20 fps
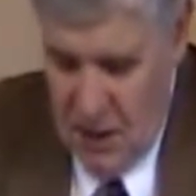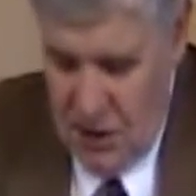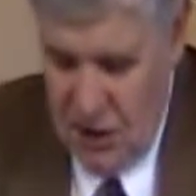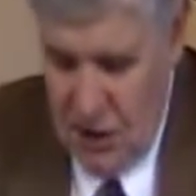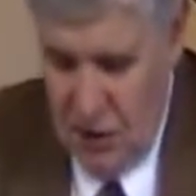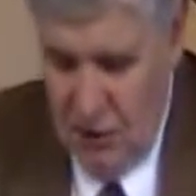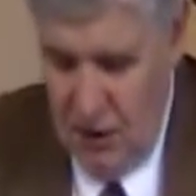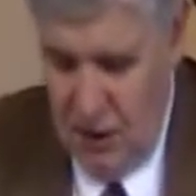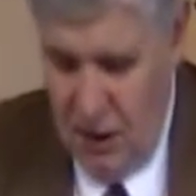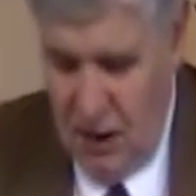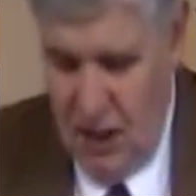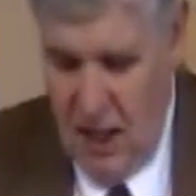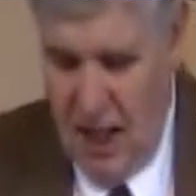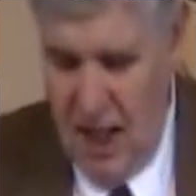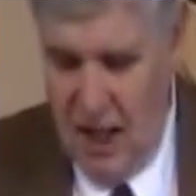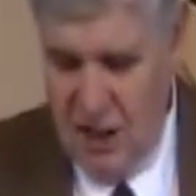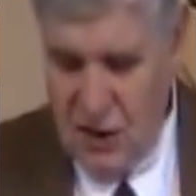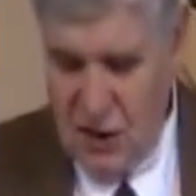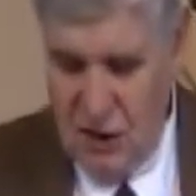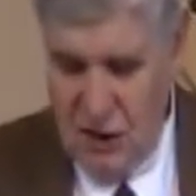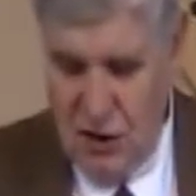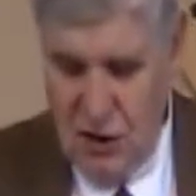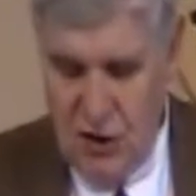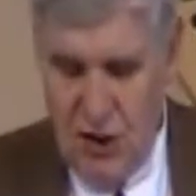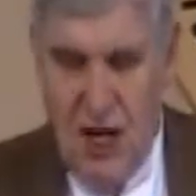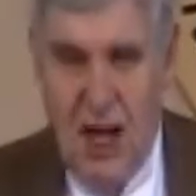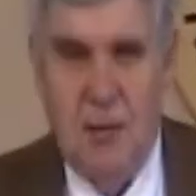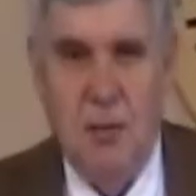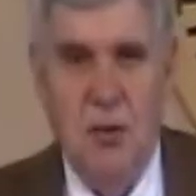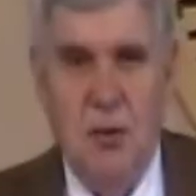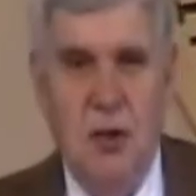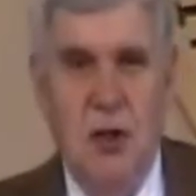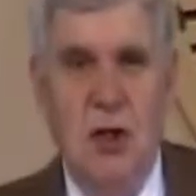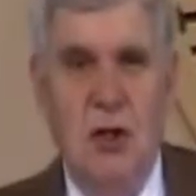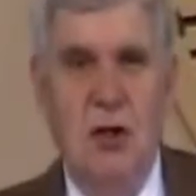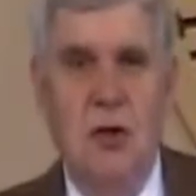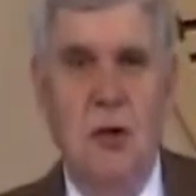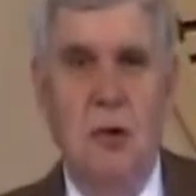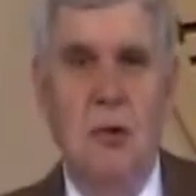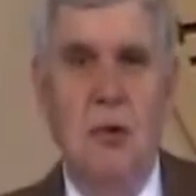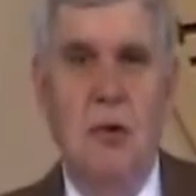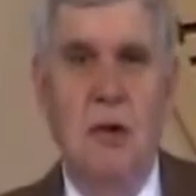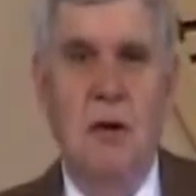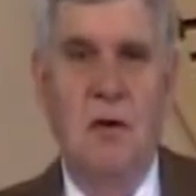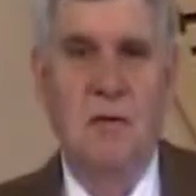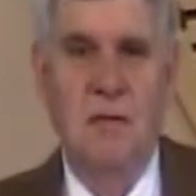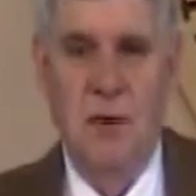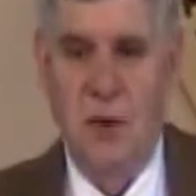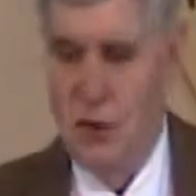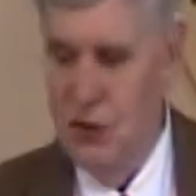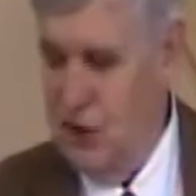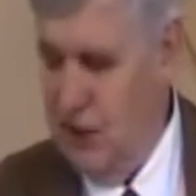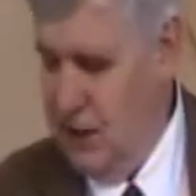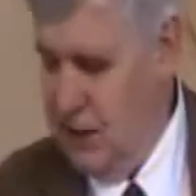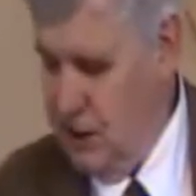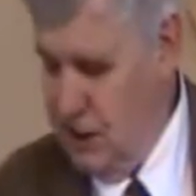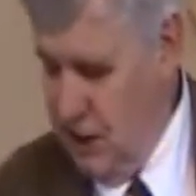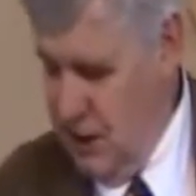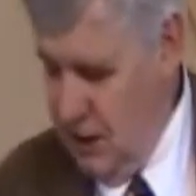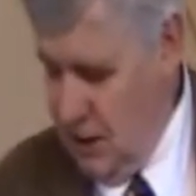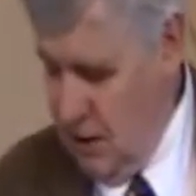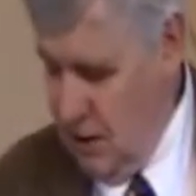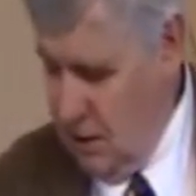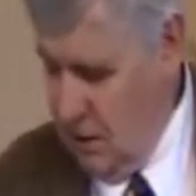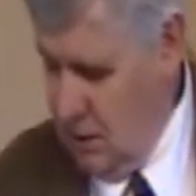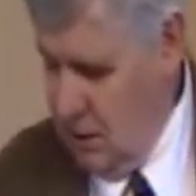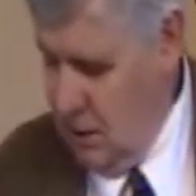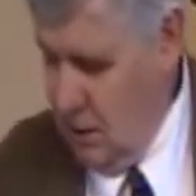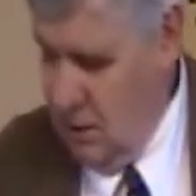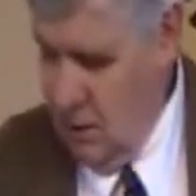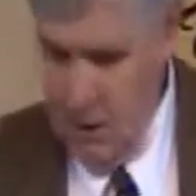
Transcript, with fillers: Let's turn to Colossians chapter 2 verse 16.